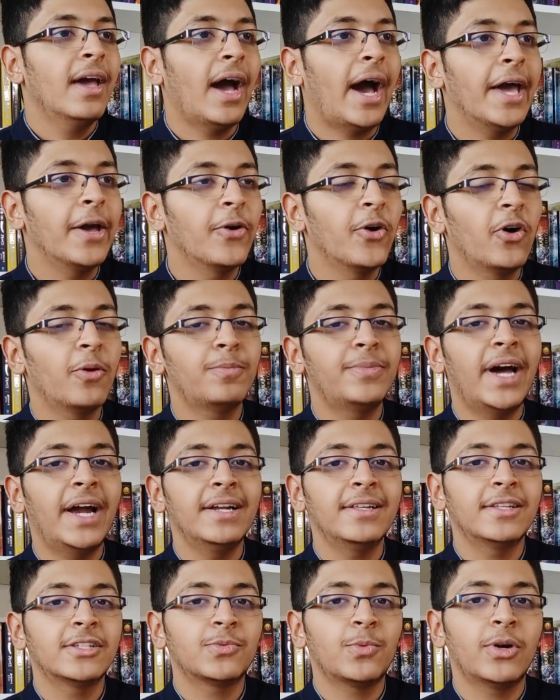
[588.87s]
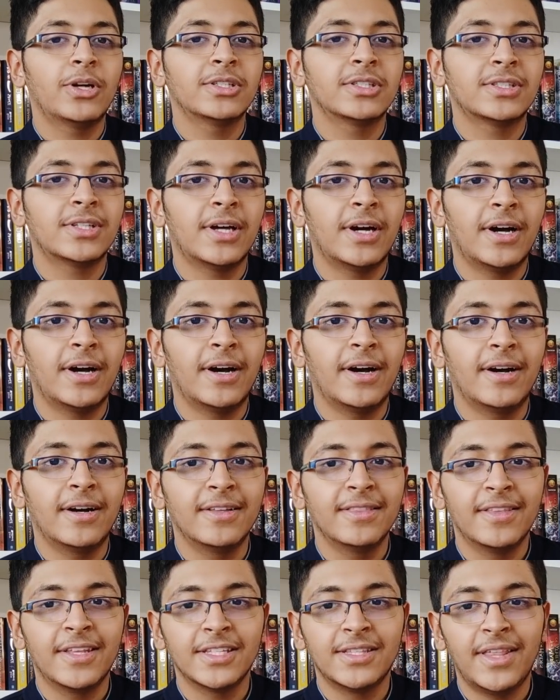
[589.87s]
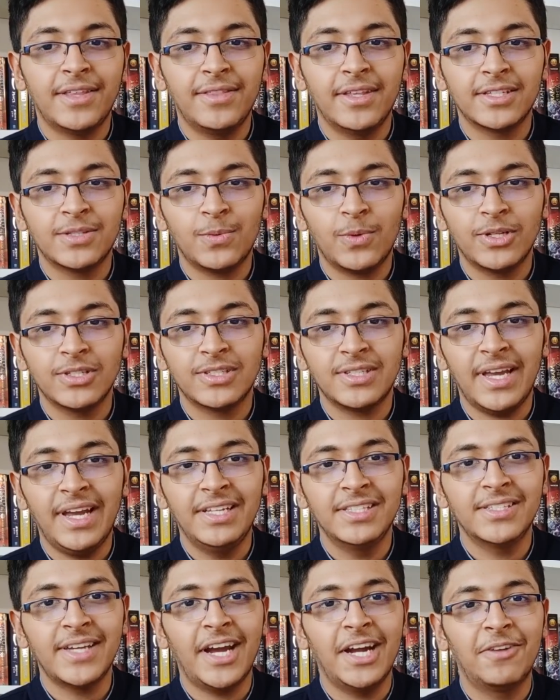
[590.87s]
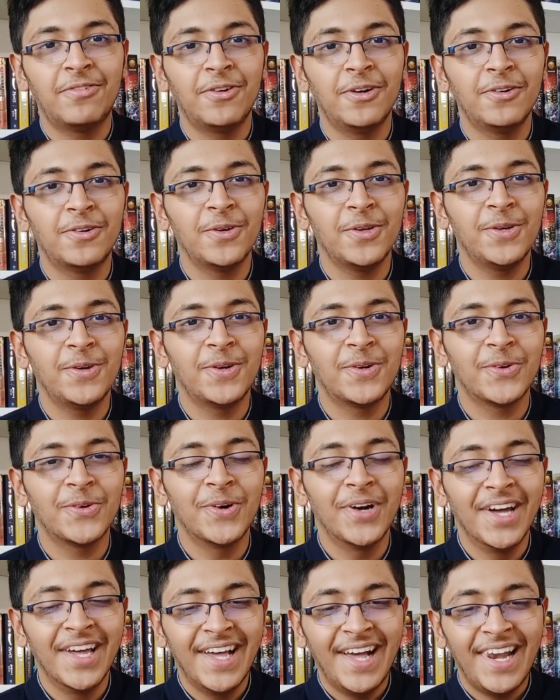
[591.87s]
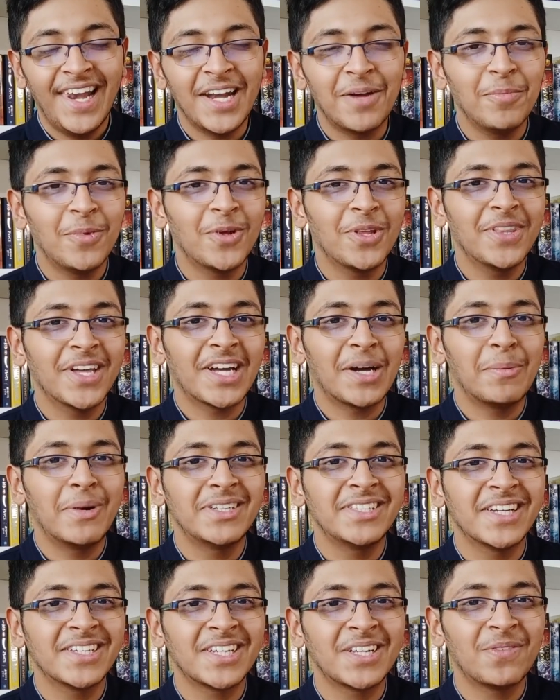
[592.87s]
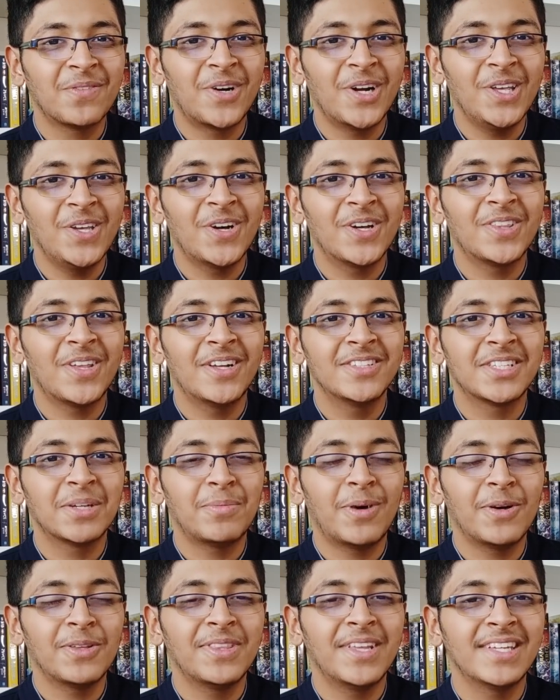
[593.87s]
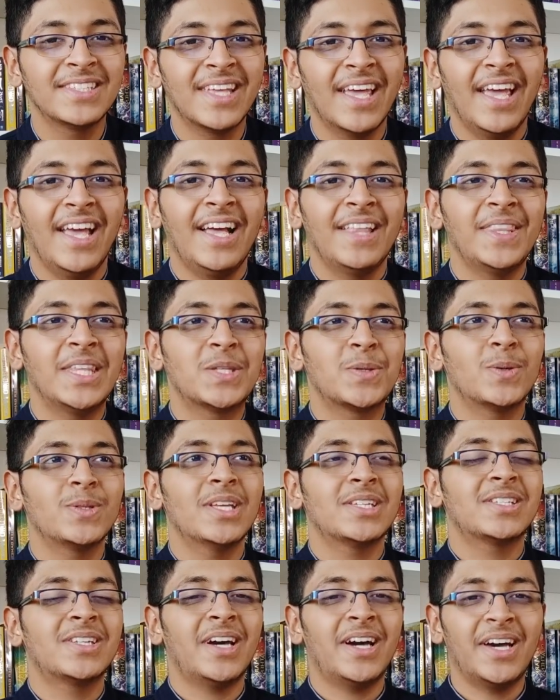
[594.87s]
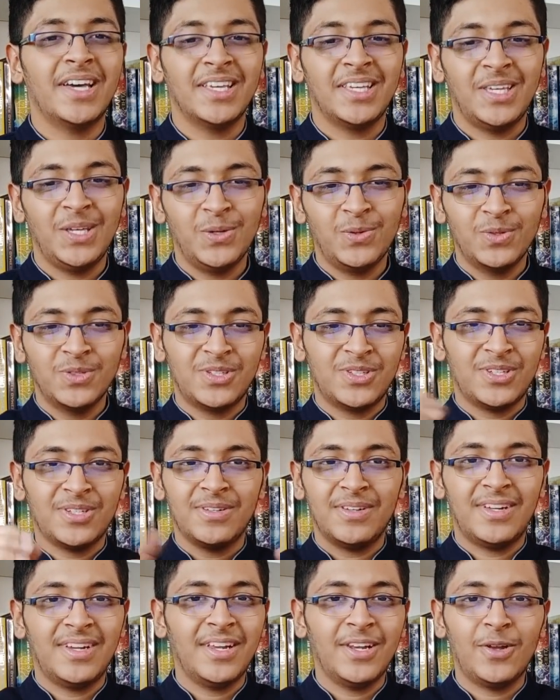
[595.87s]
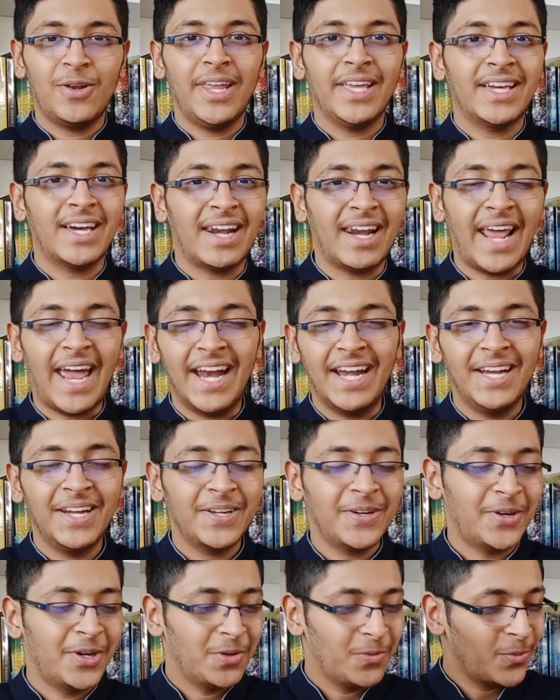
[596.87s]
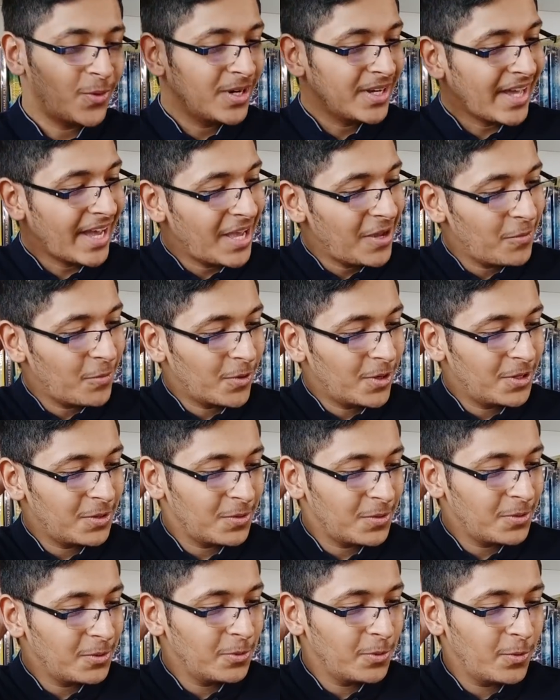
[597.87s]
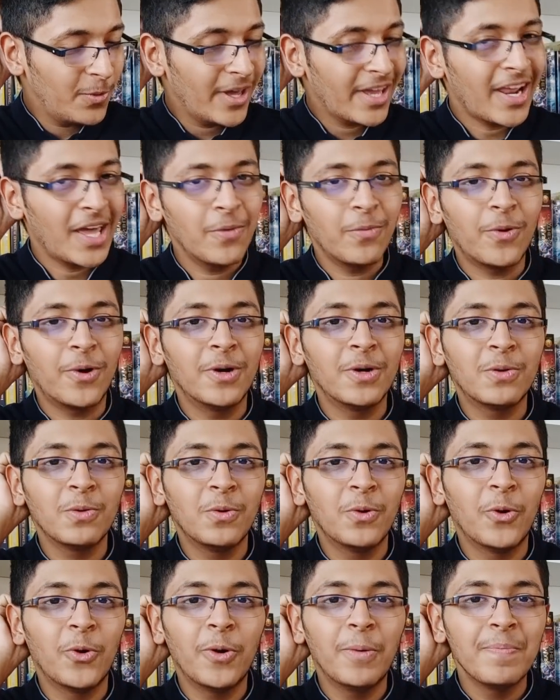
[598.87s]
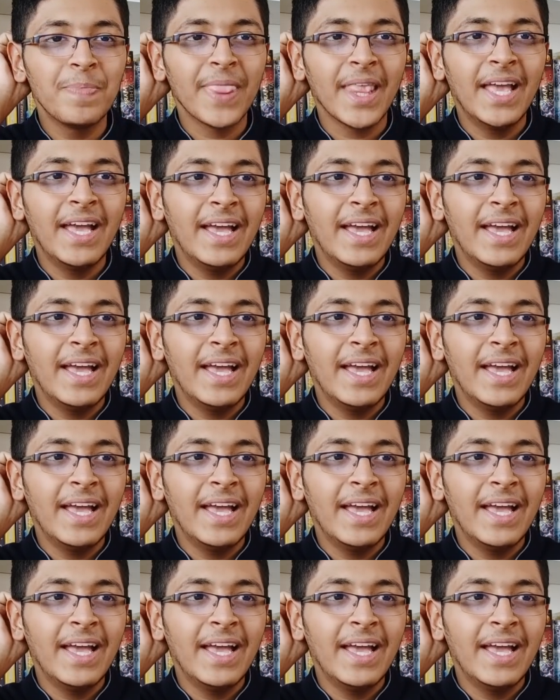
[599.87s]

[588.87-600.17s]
I hope that this was insightful to you too. Let me know in the comment section what are your thoughts about this. This was just a huge, you know, like a rant on what I want to do, where I want to go.